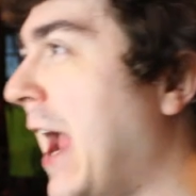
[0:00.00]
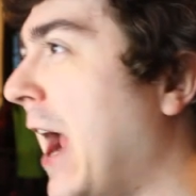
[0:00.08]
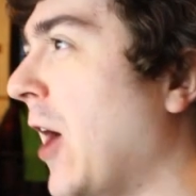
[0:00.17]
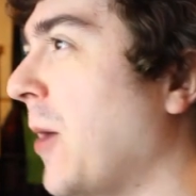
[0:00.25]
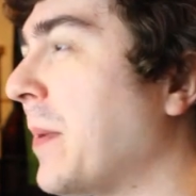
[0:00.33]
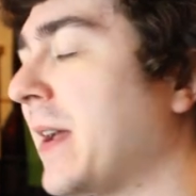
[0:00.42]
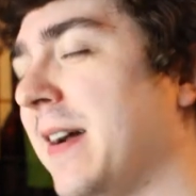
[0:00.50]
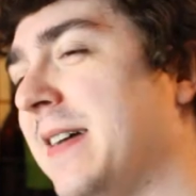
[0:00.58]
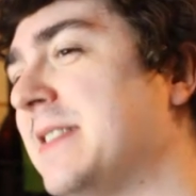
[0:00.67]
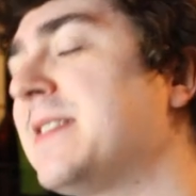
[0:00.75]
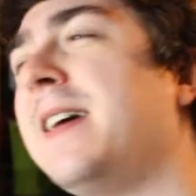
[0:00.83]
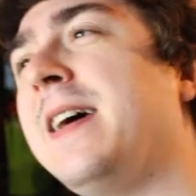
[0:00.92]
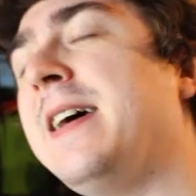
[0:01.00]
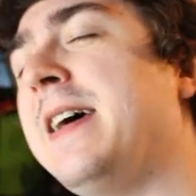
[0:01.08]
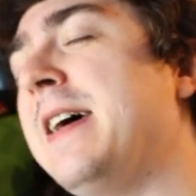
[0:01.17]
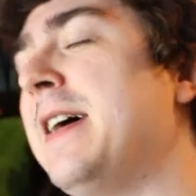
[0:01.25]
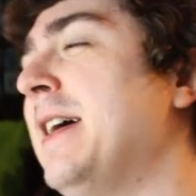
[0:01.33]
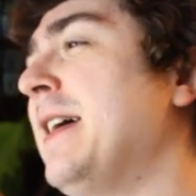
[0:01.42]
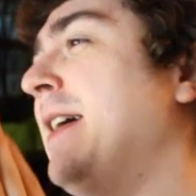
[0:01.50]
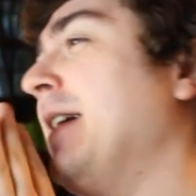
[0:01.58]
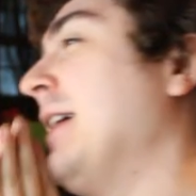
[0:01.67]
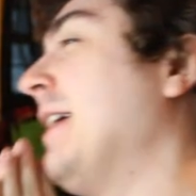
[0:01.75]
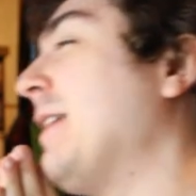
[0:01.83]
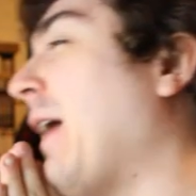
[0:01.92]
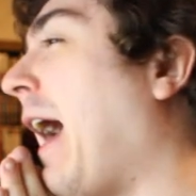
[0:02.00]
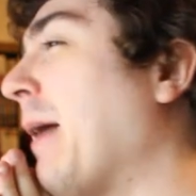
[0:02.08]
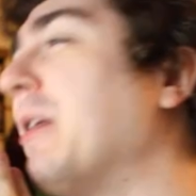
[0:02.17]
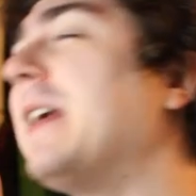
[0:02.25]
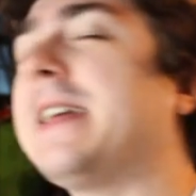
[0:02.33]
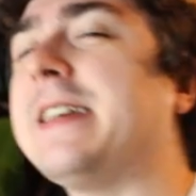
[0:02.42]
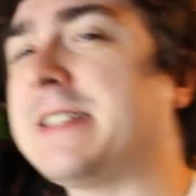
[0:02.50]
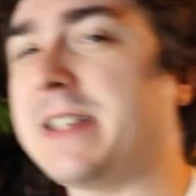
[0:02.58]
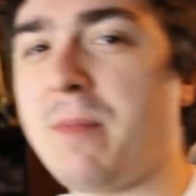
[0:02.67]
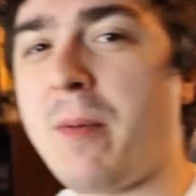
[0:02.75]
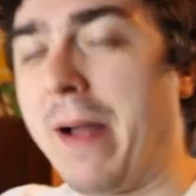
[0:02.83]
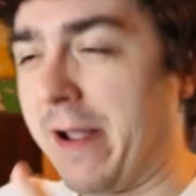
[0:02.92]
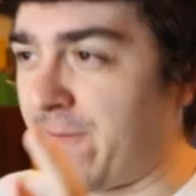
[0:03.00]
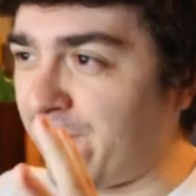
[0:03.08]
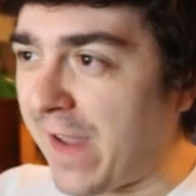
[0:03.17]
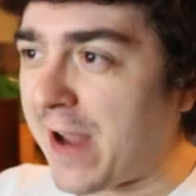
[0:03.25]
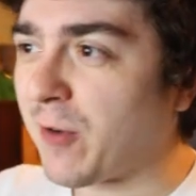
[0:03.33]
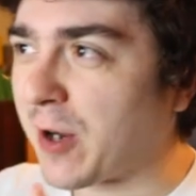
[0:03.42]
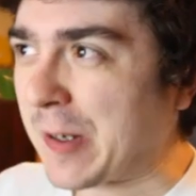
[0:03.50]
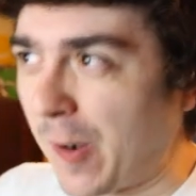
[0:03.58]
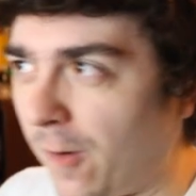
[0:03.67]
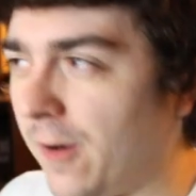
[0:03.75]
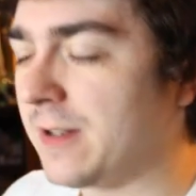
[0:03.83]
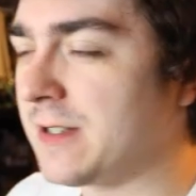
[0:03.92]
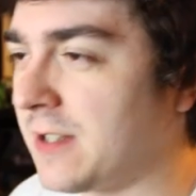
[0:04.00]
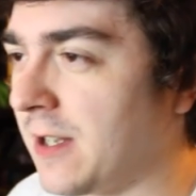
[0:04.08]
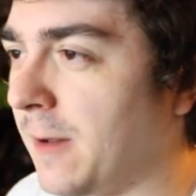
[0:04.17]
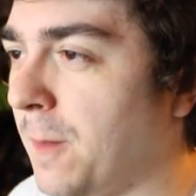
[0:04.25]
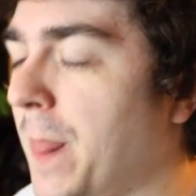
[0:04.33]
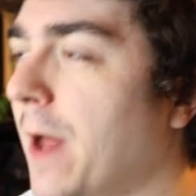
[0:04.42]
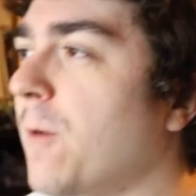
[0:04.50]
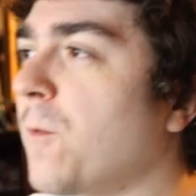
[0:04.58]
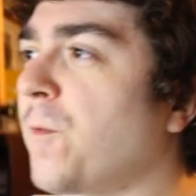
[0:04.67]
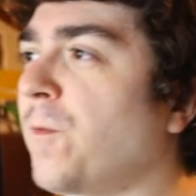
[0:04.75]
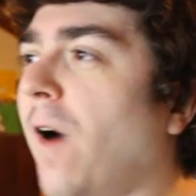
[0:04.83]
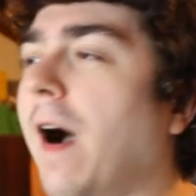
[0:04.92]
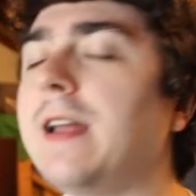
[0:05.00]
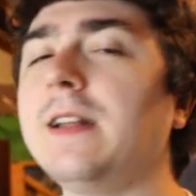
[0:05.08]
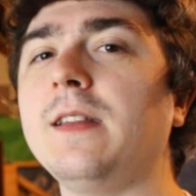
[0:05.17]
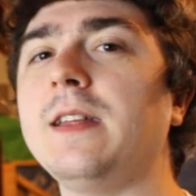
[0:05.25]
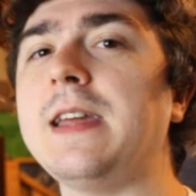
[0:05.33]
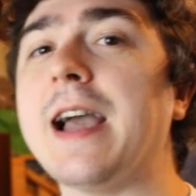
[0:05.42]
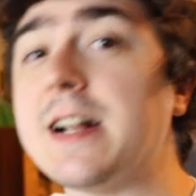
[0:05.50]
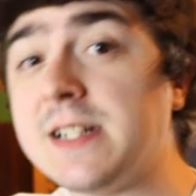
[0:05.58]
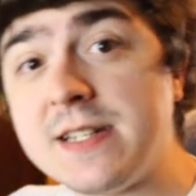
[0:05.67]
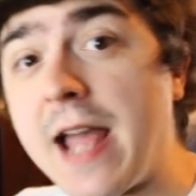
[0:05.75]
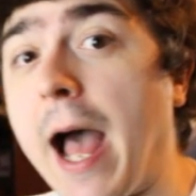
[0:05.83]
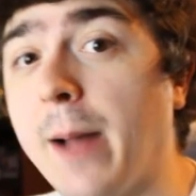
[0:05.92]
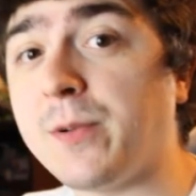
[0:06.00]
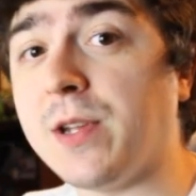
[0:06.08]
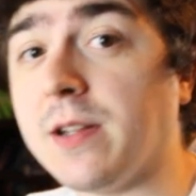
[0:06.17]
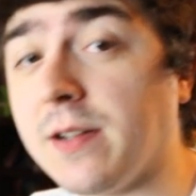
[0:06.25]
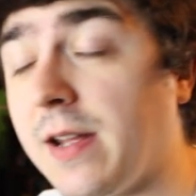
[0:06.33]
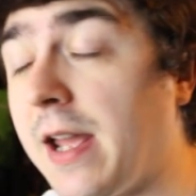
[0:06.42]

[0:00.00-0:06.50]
air because I'm going to get some of my favorite content finally adapted.